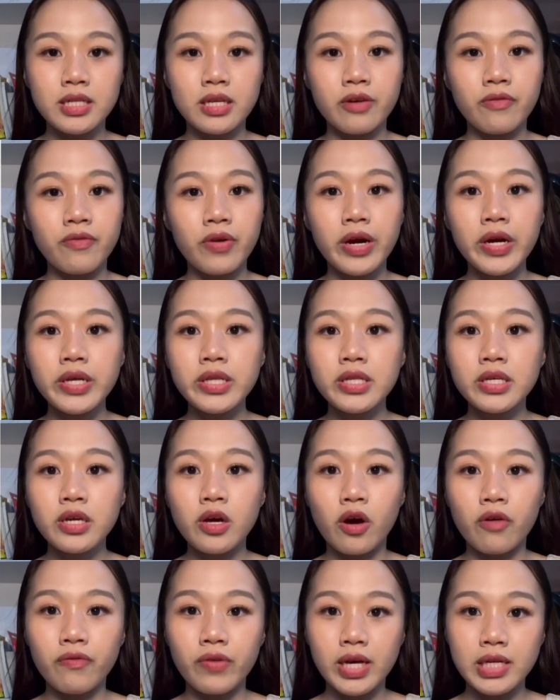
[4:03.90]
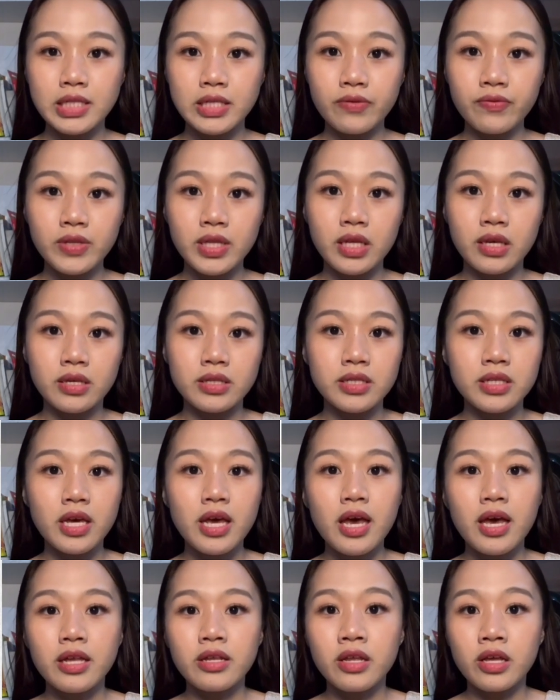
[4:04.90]
a variety of activities
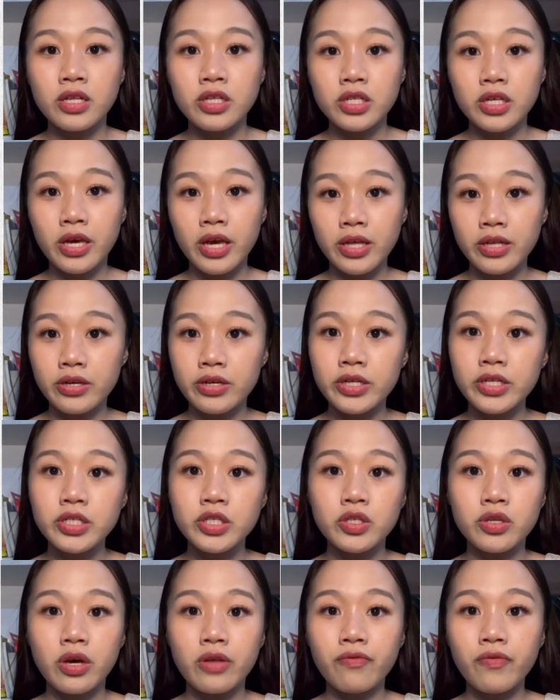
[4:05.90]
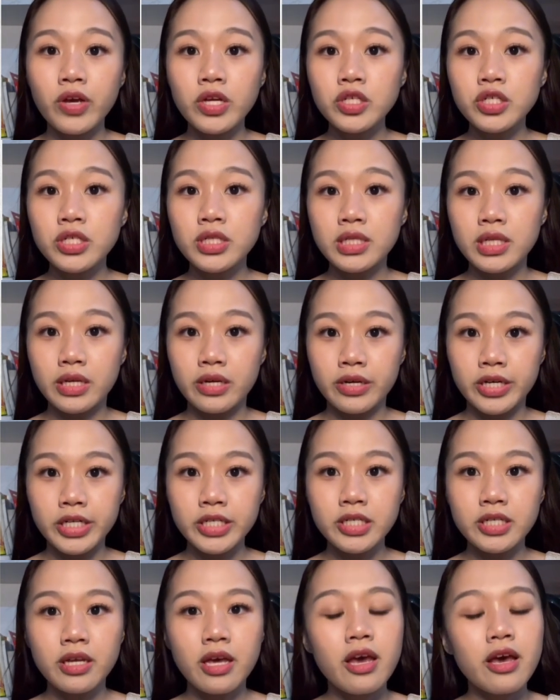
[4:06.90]
that cater to adventure
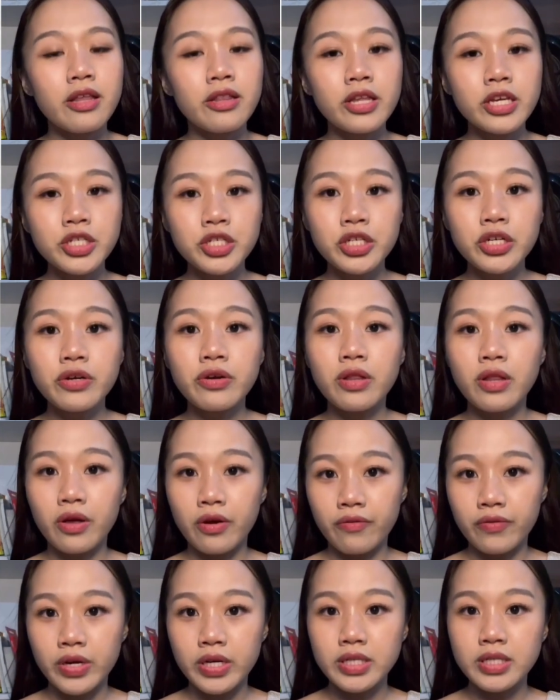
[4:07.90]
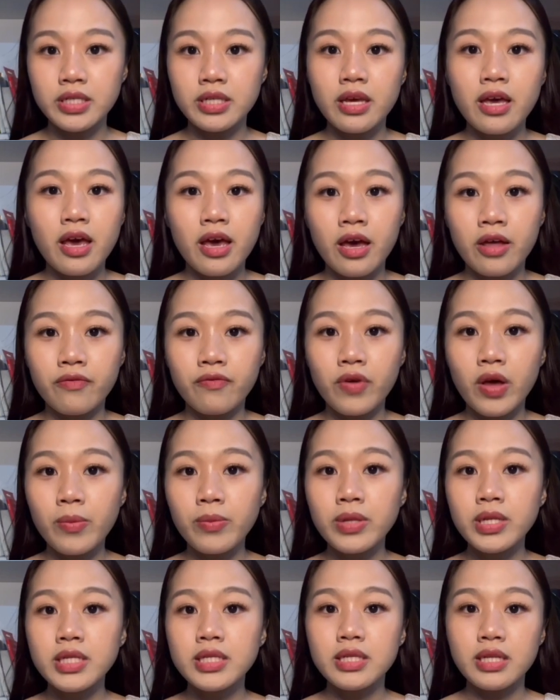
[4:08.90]
seekers, nature lovers, and
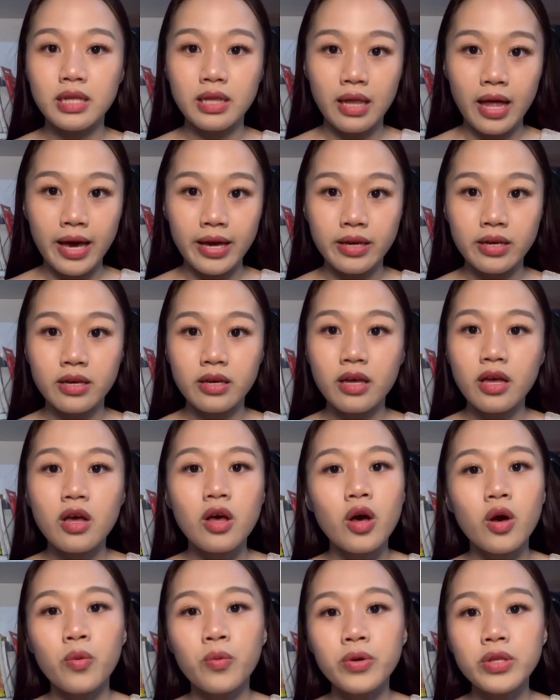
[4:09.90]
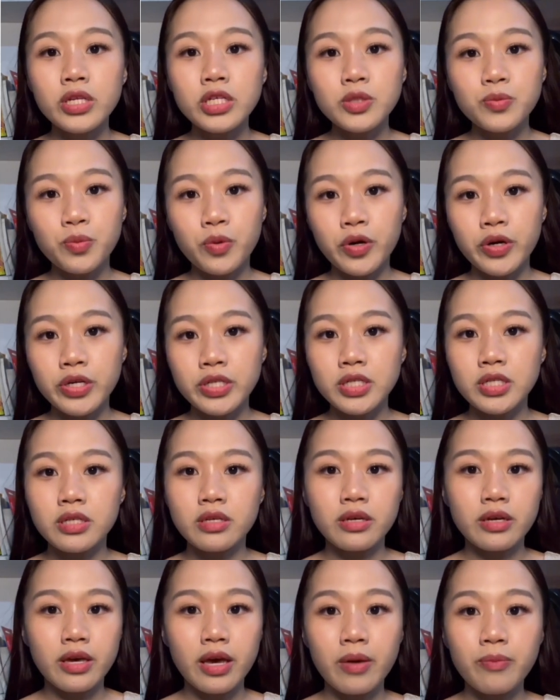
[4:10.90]
families alike. Water sports,
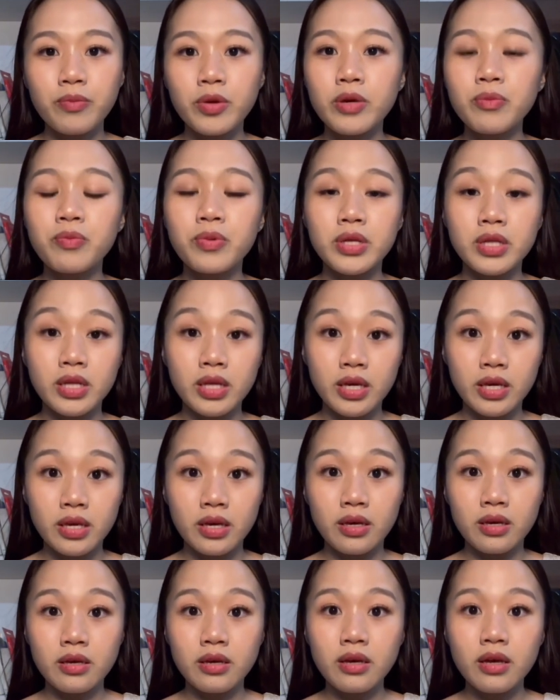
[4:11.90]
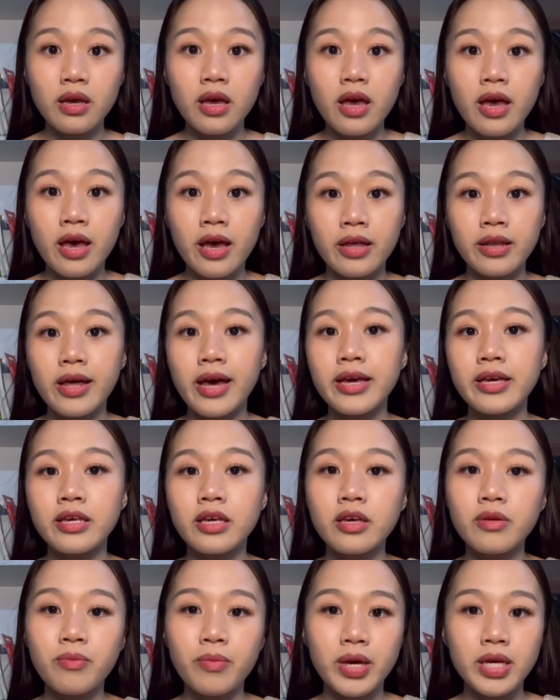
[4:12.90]
camping, picnicking, and
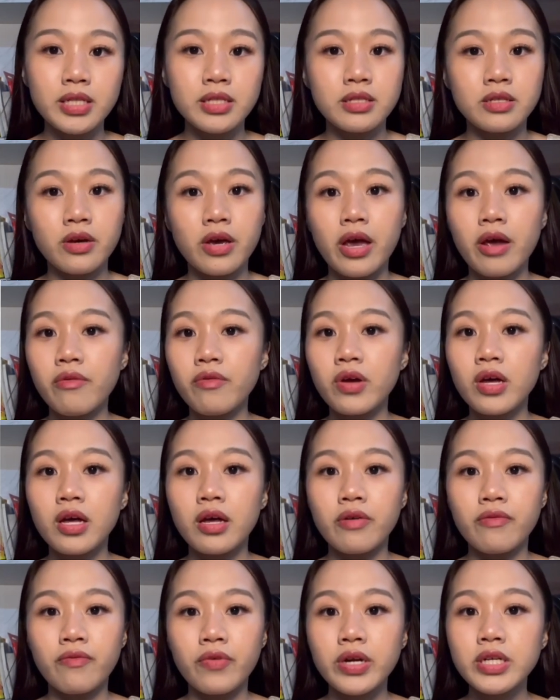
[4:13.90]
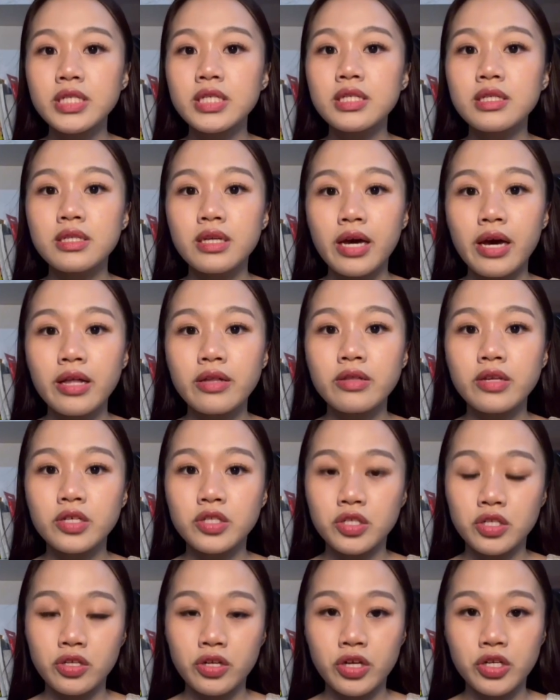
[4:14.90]
hiking make the area a versatile
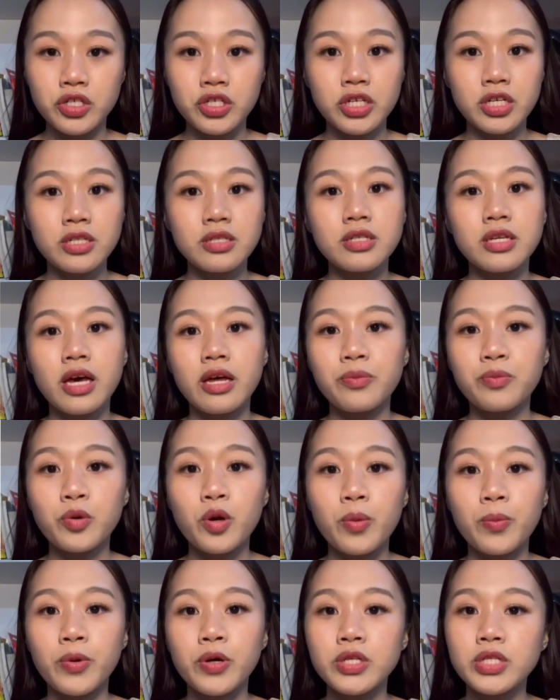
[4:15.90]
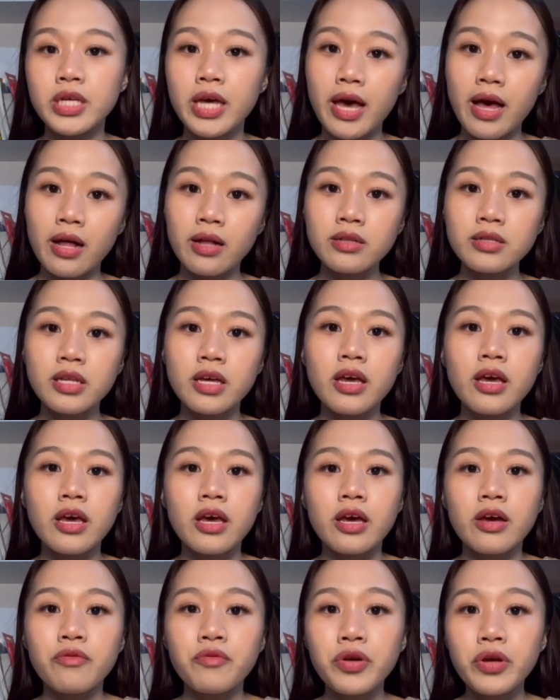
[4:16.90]
destination that promotes health,
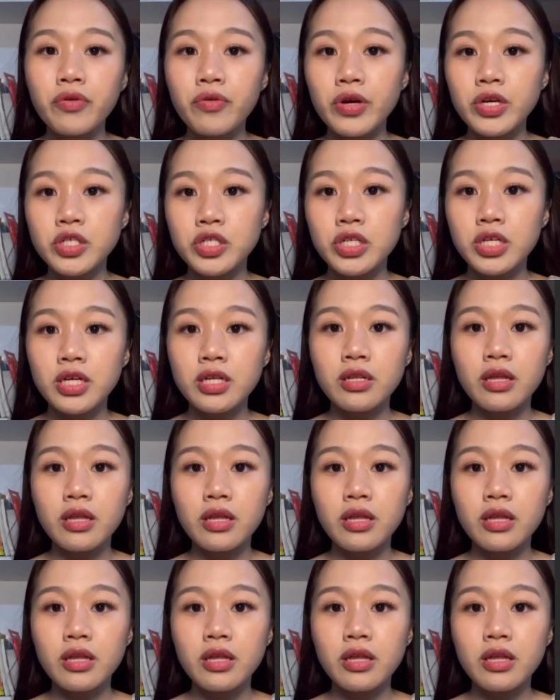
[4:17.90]
recreation,